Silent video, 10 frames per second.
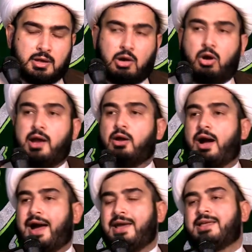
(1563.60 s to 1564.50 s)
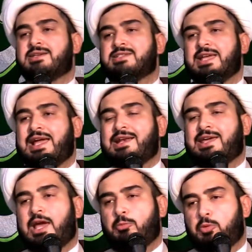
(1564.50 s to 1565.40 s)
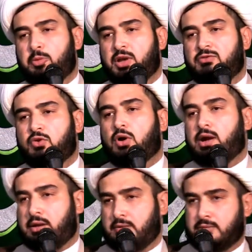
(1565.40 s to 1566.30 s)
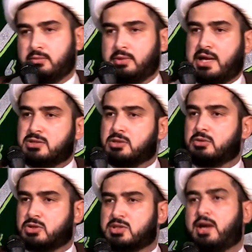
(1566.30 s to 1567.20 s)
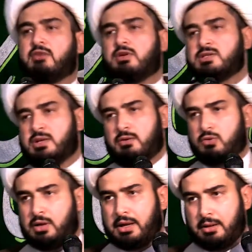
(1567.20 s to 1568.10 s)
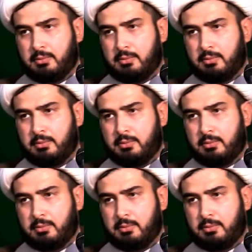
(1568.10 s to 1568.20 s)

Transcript: an eye that is incapable of crying. That's a sign of qisawatul qalb.